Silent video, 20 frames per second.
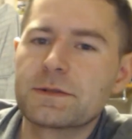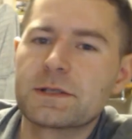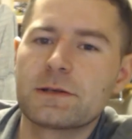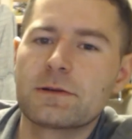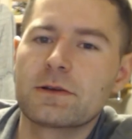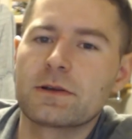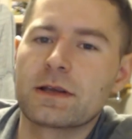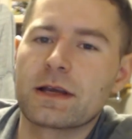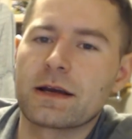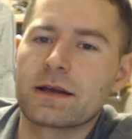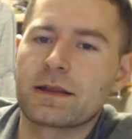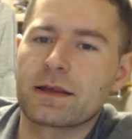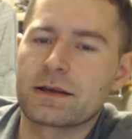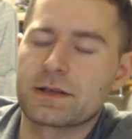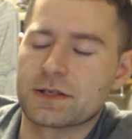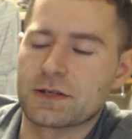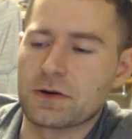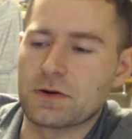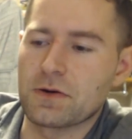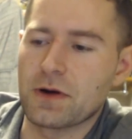Absolutely, I
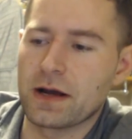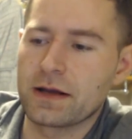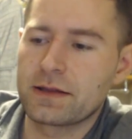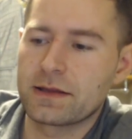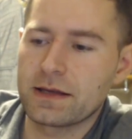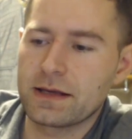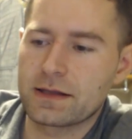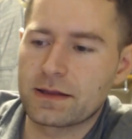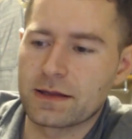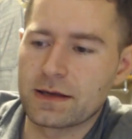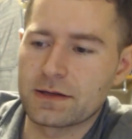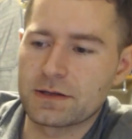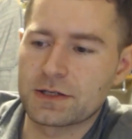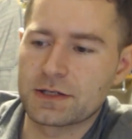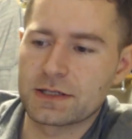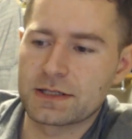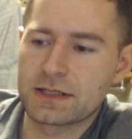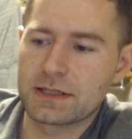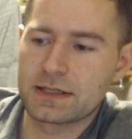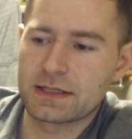think so. I think
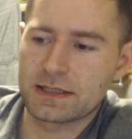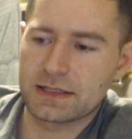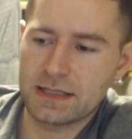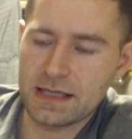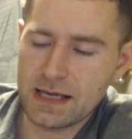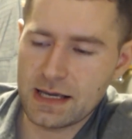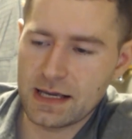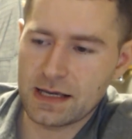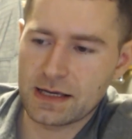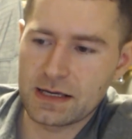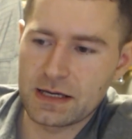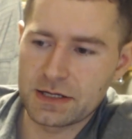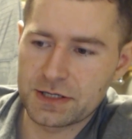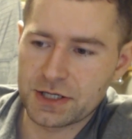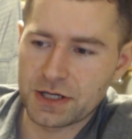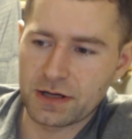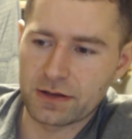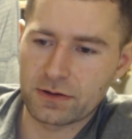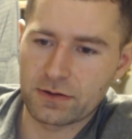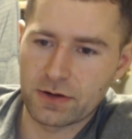that just seeing
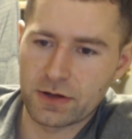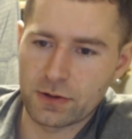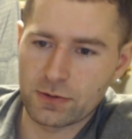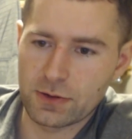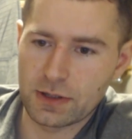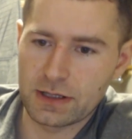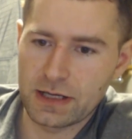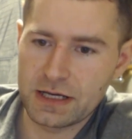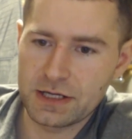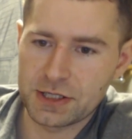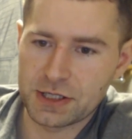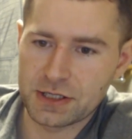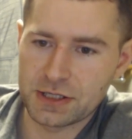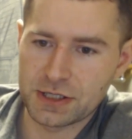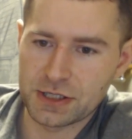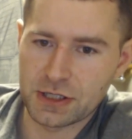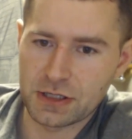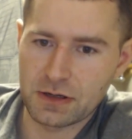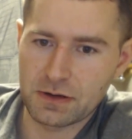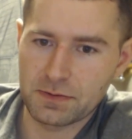each other in a
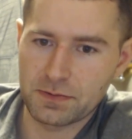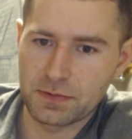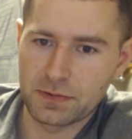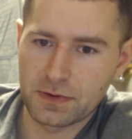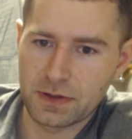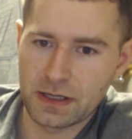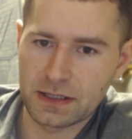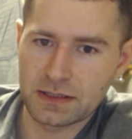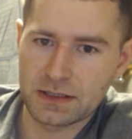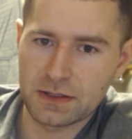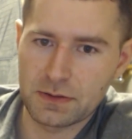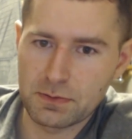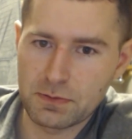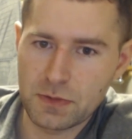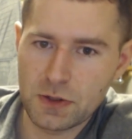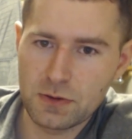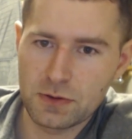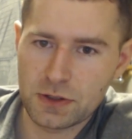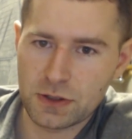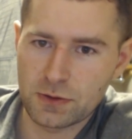relationship is a
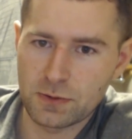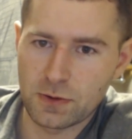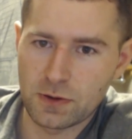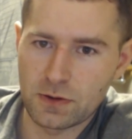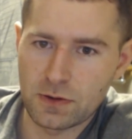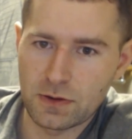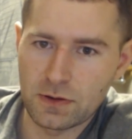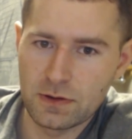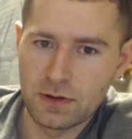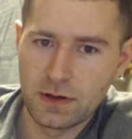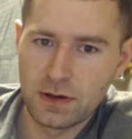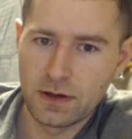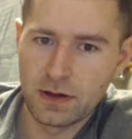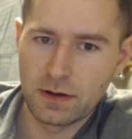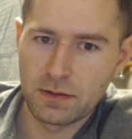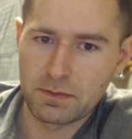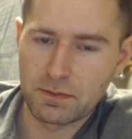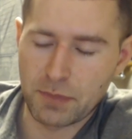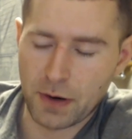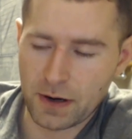mutual
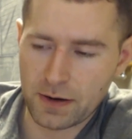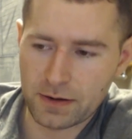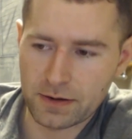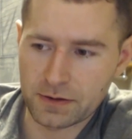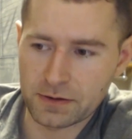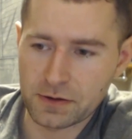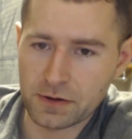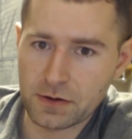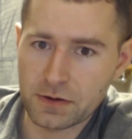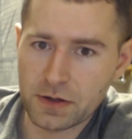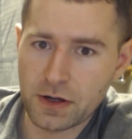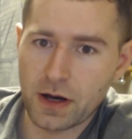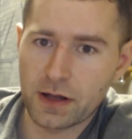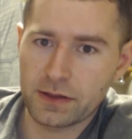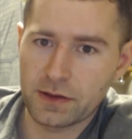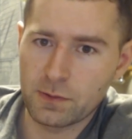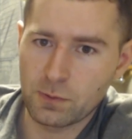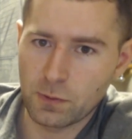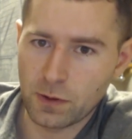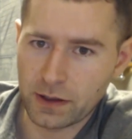partner,
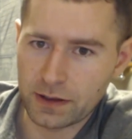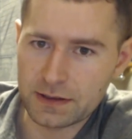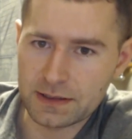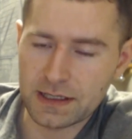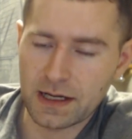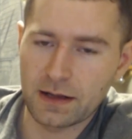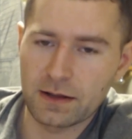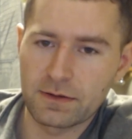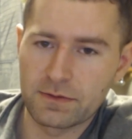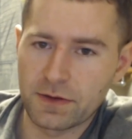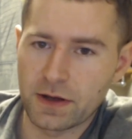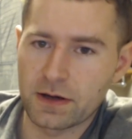not that one is